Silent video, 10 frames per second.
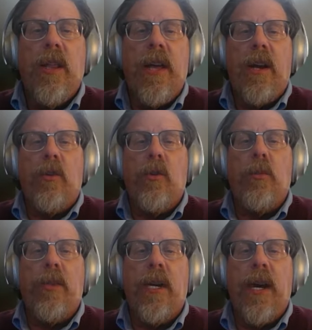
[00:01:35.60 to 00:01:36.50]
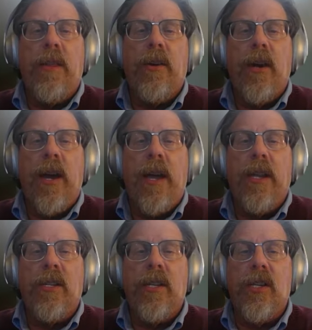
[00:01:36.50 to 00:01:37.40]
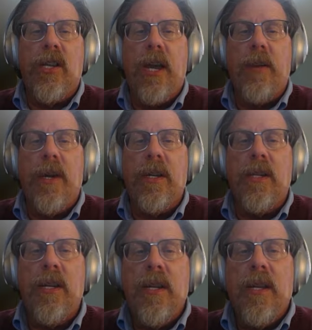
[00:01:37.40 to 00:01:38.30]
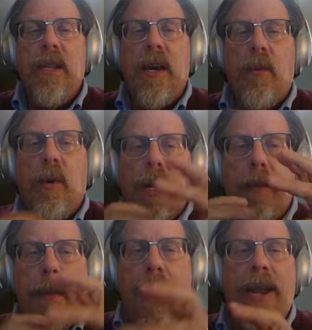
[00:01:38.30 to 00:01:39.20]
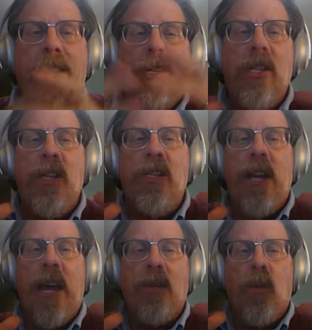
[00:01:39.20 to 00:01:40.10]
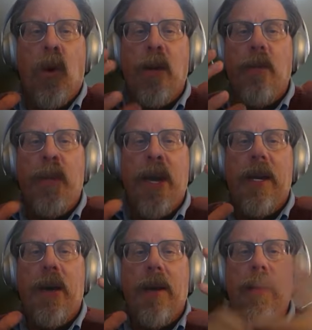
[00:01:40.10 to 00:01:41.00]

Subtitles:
that are grouped together, and it's a statement that we're going to manage this as one big